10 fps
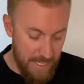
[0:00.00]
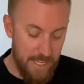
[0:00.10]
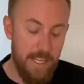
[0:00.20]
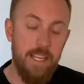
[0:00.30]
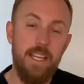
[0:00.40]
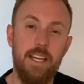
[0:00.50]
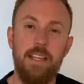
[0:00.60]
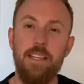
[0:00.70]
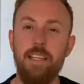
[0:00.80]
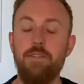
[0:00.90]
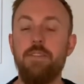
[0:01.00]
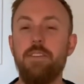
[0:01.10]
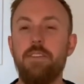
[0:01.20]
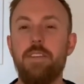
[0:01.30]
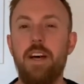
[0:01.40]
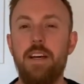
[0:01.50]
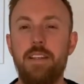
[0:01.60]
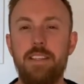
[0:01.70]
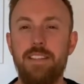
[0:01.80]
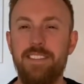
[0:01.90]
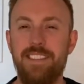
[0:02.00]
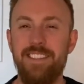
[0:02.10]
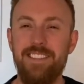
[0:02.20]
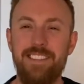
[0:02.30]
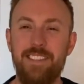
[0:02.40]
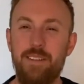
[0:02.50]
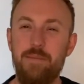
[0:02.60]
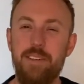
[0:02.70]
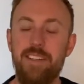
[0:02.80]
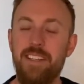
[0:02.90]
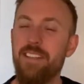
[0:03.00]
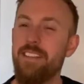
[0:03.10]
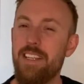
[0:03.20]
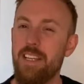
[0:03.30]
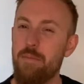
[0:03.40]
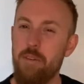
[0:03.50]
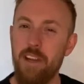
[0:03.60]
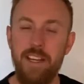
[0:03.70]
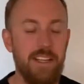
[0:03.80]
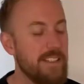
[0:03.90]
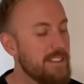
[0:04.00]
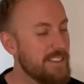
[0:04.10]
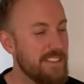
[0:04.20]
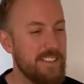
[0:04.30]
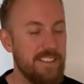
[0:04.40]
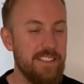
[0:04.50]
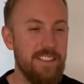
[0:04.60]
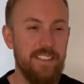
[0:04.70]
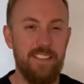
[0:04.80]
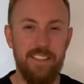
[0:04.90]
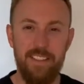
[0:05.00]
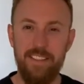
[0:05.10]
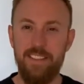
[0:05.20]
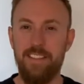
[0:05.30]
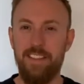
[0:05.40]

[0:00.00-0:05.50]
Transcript: And again, if you feel tired, just stop, take a break. Yeah.